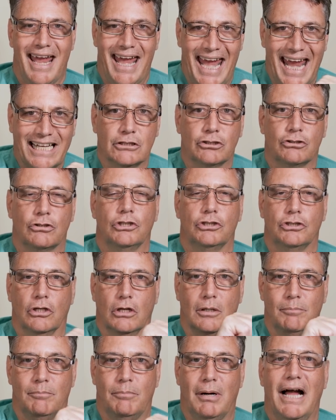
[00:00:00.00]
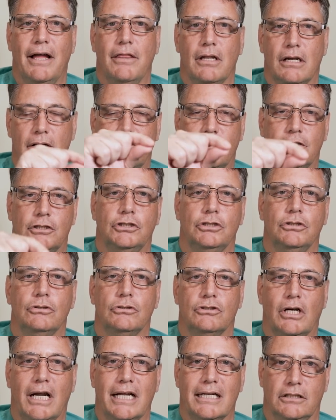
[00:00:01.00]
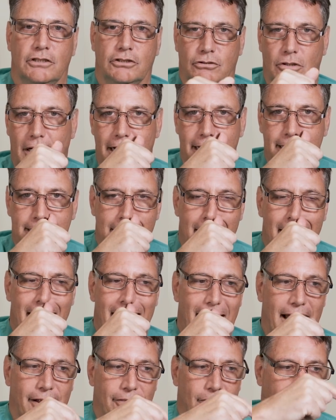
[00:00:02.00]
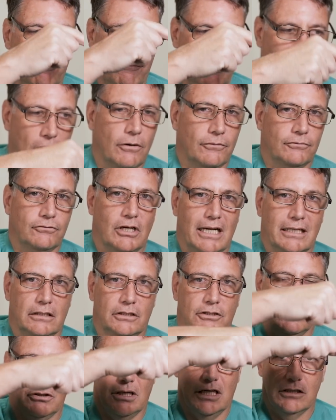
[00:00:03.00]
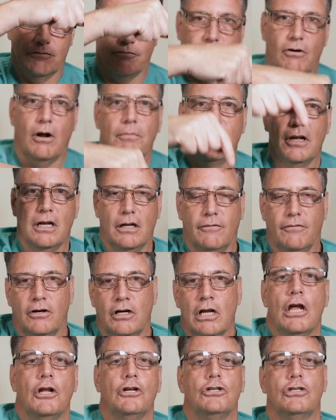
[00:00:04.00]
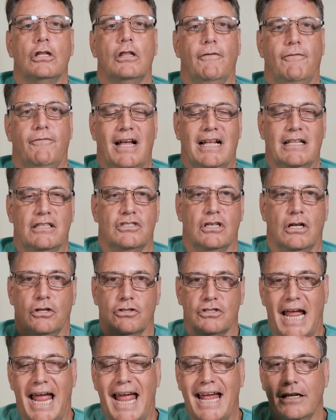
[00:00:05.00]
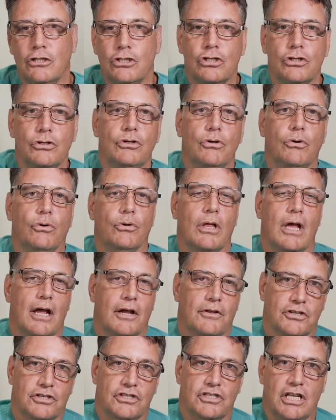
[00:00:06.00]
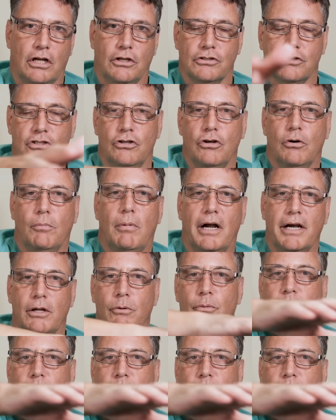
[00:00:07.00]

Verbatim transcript: extra sugar by the liver to triglycerides and the flow of triglycerides from the liver to the fat cells and to your, the cells of your body